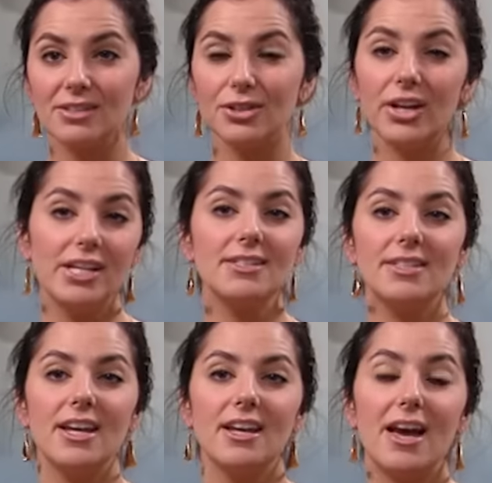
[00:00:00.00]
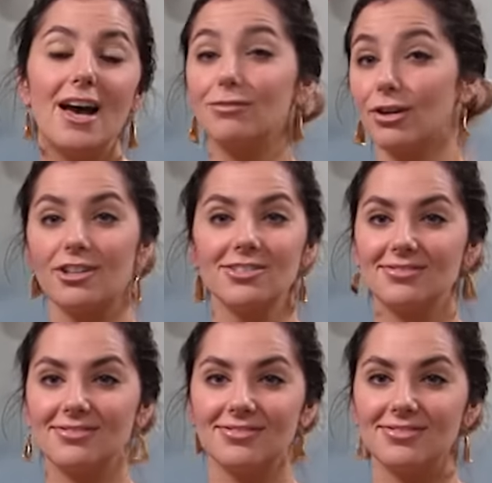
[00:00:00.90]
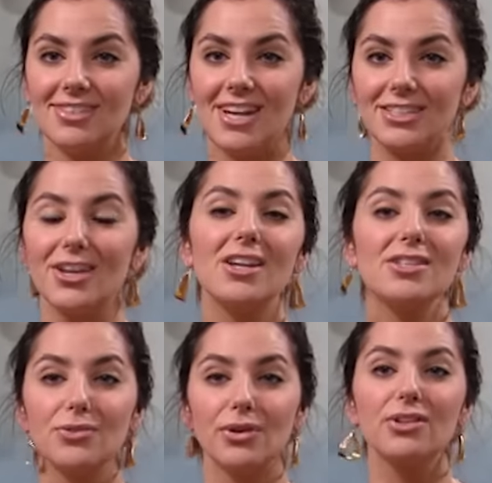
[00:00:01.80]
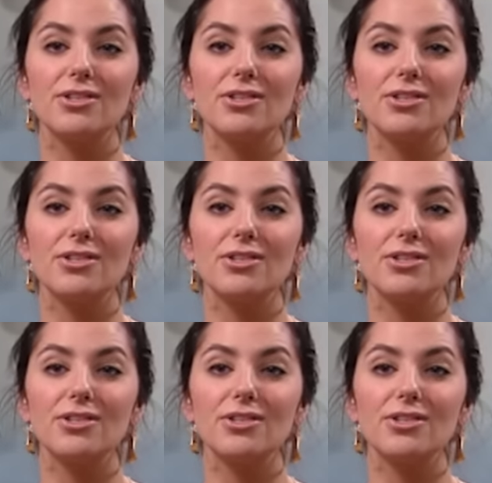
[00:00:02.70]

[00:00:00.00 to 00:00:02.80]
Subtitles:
the greatest day ever at Yanni's Greek